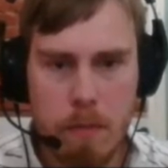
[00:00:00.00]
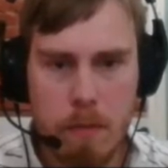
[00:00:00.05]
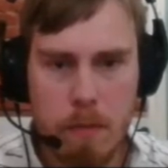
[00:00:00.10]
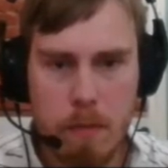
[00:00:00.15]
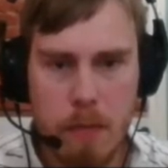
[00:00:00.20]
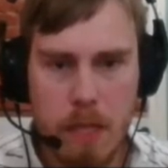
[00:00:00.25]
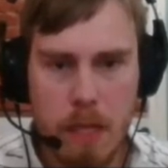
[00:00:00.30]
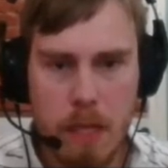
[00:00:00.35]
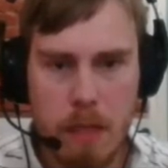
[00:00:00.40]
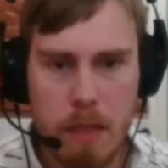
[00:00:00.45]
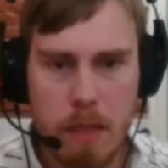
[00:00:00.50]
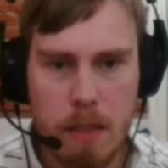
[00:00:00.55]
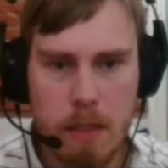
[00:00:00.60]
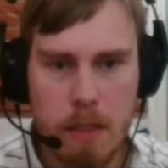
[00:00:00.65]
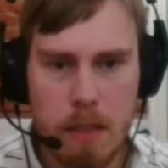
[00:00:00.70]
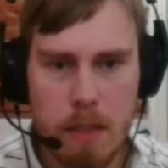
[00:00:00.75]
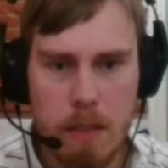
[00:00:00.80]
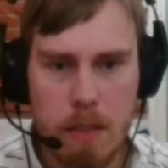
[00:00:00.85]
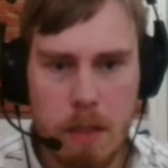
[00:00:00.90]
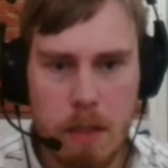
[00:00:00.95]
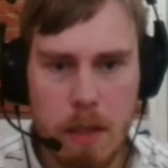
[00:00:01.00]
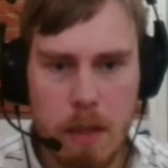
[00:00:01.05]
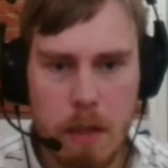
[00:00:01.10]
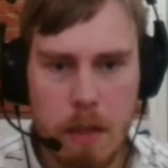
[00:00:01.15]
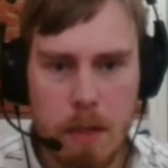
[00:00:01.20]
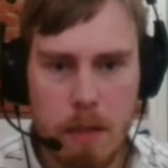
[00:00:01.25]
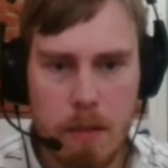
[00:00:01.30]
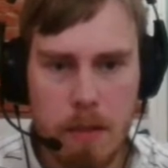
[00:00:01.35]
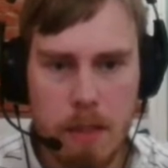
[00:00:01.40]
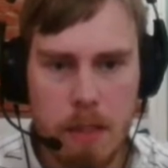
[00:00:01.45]
yeah, this is
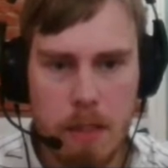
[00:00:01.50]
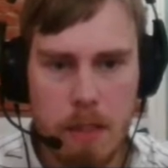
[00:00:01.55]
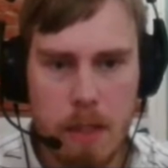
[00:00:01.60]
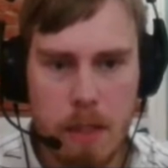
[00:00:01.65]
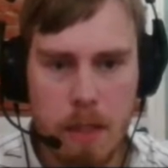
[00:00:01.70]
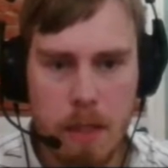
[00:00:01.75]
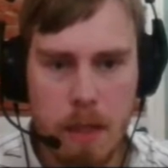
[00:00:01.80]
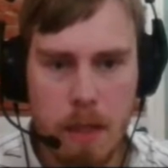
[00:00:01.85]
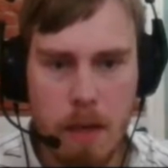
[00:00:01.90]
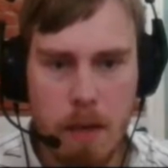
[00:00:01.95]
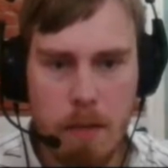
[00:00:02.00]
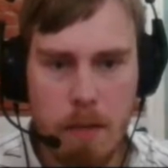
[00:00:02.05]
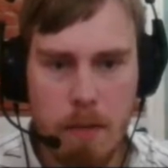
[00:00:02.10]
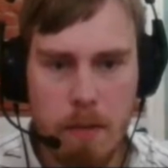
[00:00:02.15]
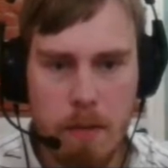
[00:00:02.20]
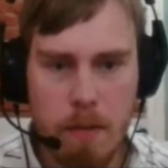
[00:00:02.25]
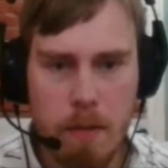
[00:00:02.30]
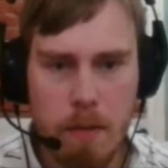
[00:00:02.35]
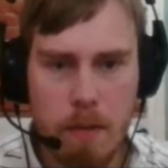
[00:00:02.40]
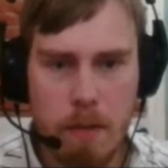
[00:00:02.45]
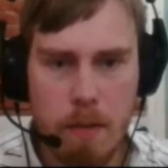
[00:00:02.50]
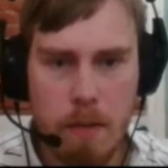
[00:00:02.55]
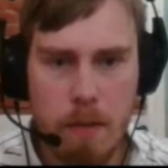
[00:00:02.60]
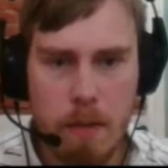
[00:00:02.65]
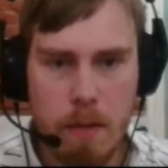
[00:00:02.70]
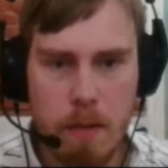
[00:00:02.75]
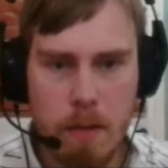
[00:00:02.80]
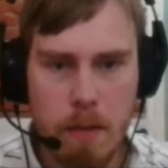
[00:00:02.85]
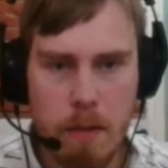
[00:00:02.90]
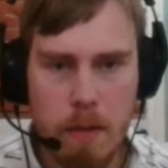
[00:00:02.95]
just not enough.
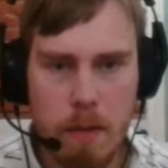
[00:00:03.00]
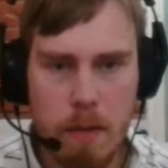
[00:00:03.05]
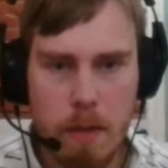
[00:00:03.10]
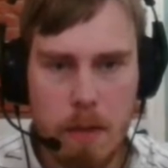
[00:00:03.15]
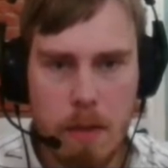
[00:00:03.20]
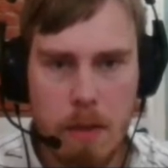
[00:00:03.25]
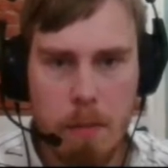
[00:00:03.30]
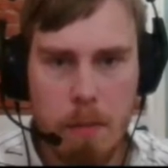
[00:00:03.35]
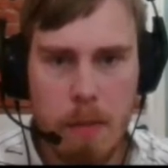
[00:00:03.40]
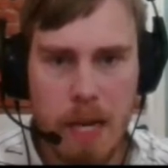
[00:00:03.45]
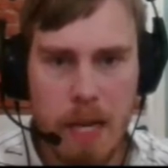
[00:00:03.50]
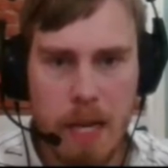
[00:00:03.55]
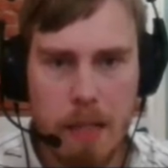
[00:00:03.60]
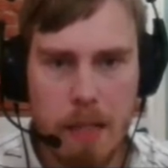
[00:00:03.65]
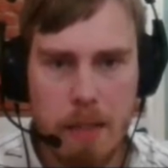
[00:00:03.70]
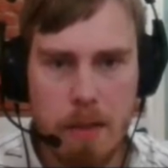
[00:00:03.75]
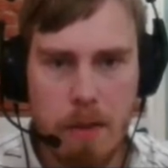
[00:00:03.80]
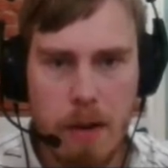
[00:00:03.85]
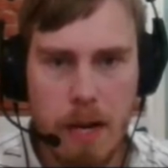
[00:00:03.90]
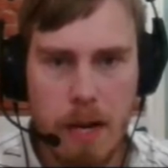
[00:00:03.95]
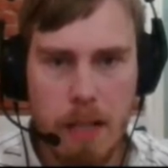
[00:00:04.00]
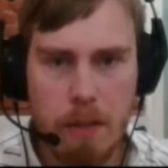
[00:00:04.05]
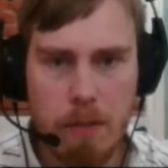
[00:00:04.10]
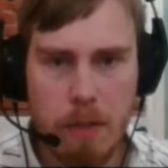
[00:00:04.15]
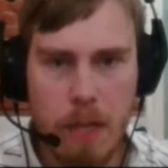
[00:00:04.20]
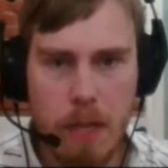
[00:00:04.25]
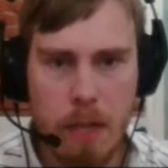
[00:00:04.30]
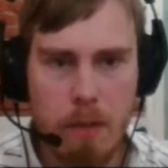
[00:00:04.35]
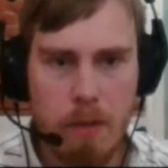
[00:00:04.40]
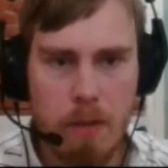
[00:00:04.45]
Black is ready to
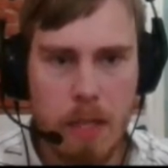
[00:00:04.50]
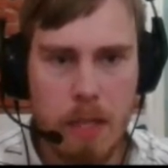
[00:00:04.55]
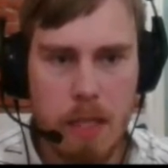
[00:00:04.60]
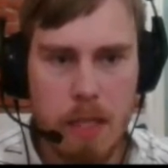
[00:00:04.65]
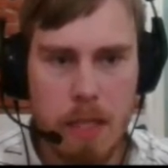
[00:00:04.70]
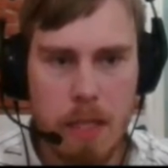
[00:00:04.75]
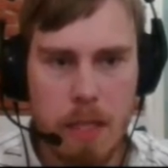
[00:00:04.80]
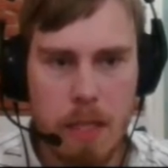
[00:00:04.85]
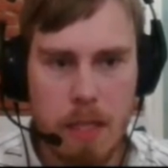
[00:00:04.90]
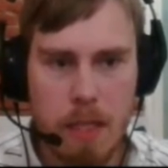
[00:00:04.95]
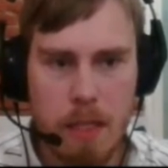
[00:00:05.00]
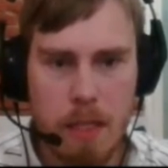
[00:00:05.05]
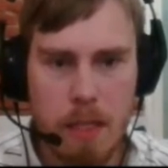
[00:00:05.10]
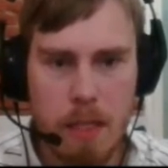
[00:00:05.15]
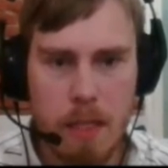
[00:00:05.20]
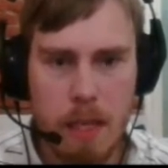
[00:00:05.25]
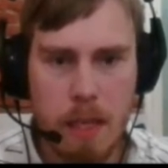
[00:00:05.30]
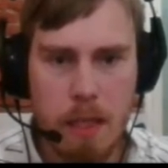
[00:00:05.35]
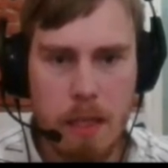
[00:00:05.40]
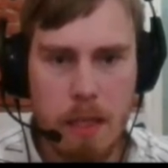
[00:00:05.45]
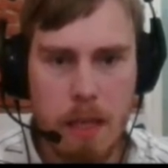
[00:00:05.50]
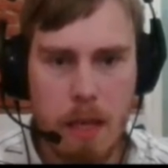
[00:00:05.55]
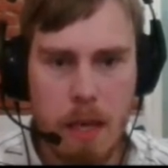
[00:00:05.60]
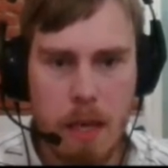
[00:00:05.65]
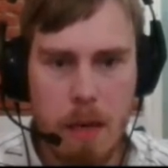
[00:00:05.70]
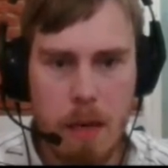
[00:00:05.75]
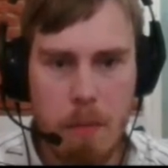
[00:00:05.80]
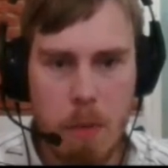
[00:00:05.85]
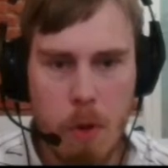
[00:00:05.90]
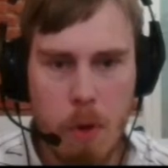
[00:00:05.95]
take on d6 at
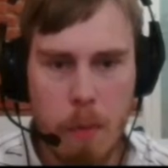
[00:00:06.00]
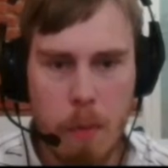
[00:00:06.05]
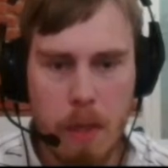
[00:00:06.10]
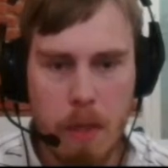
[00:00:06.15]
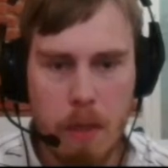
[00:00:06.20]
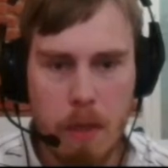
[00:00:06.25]
any moment.